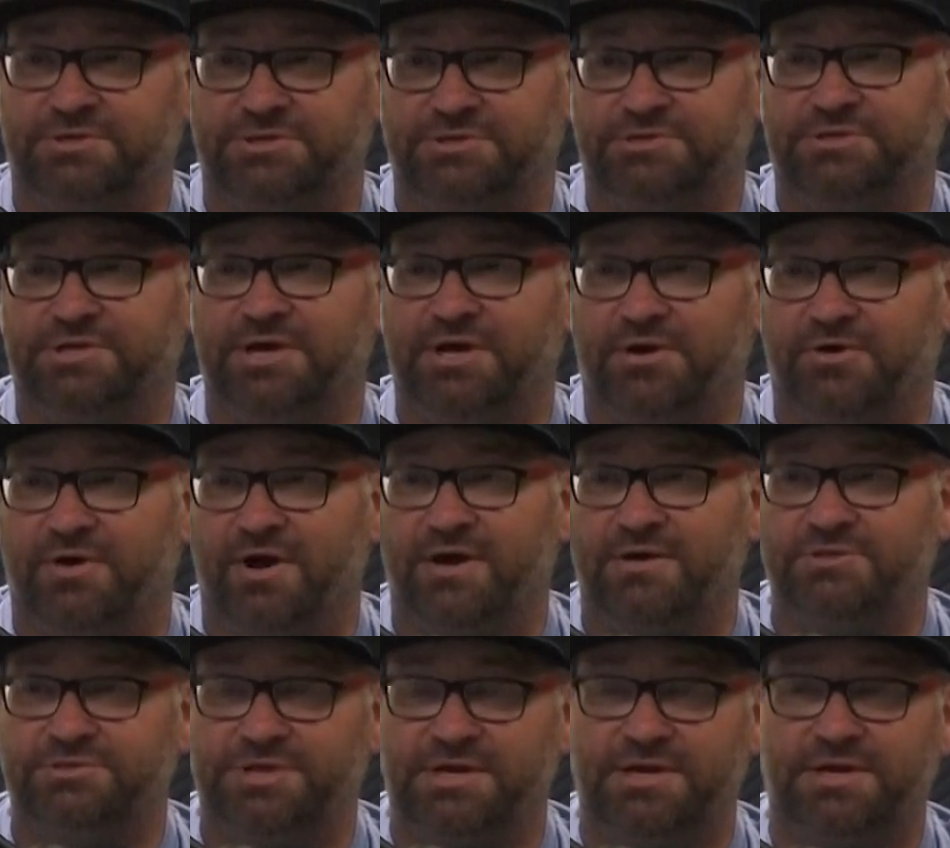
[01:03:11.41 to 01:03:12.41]
just like
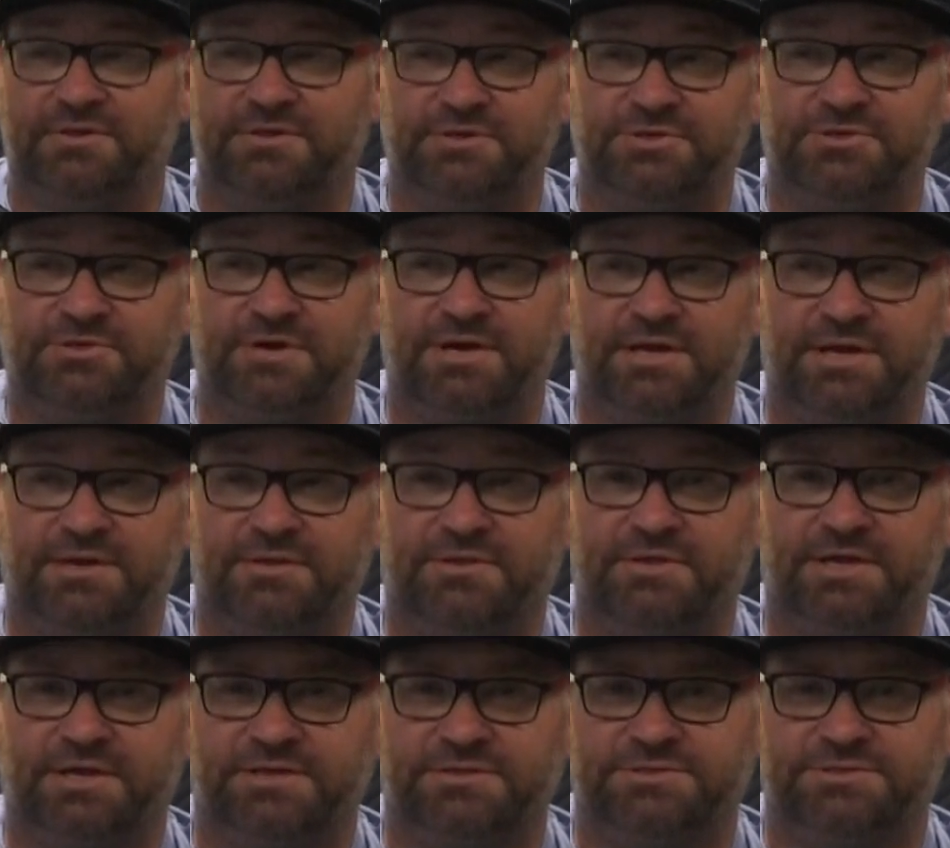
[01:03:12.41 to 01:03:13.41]
cryogenically treating
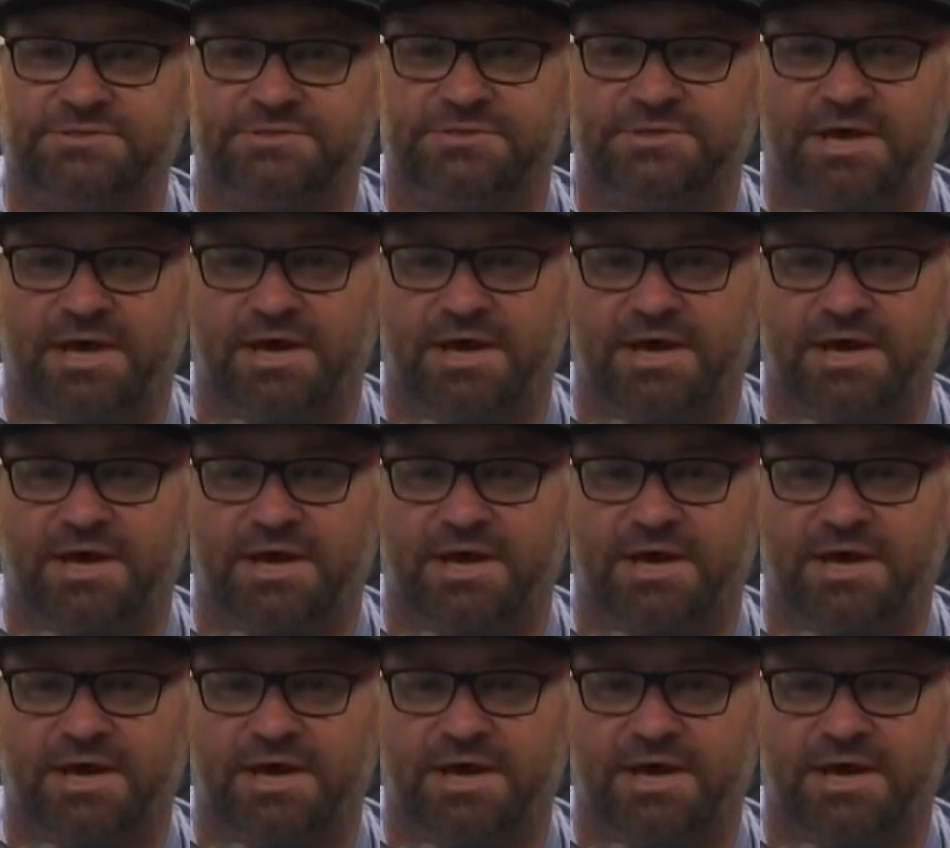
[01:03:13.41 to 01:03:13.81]
things,